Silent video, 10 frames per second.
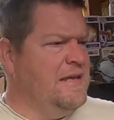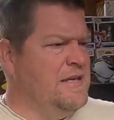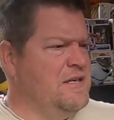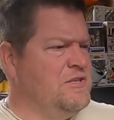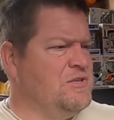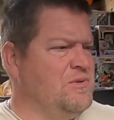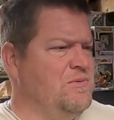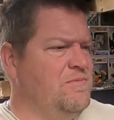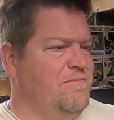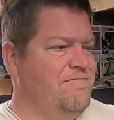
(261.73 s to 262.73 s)
It is...
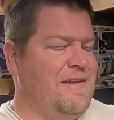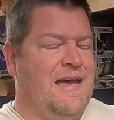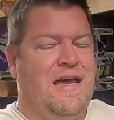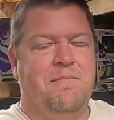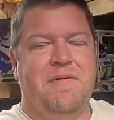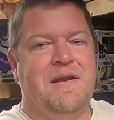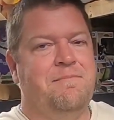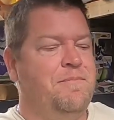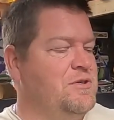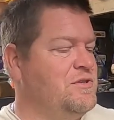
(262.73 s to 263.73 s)
I'm going
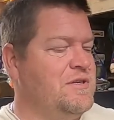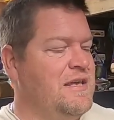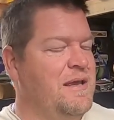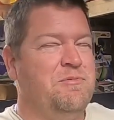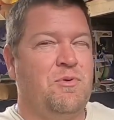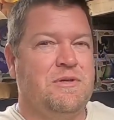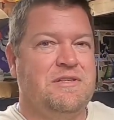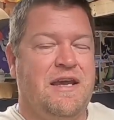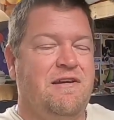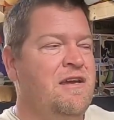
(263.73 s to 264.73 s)
to butcher the name,
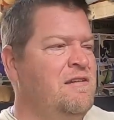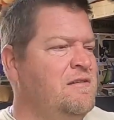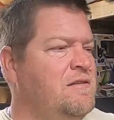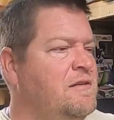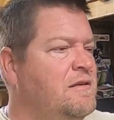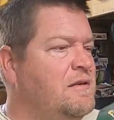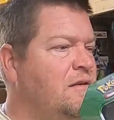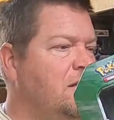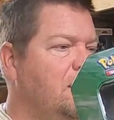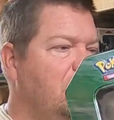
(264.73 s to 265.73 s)
Torterra,
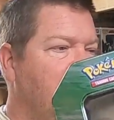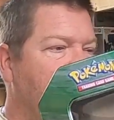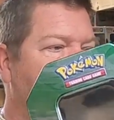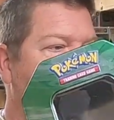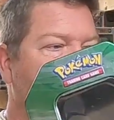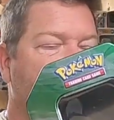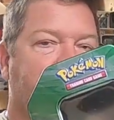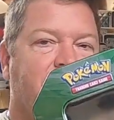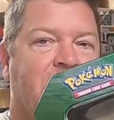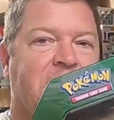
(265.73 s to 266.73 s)
and it's
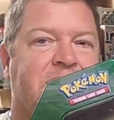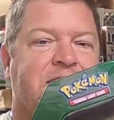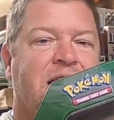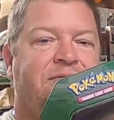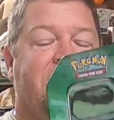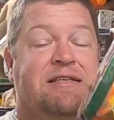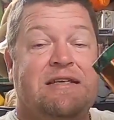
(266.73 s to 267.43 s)
from 2007.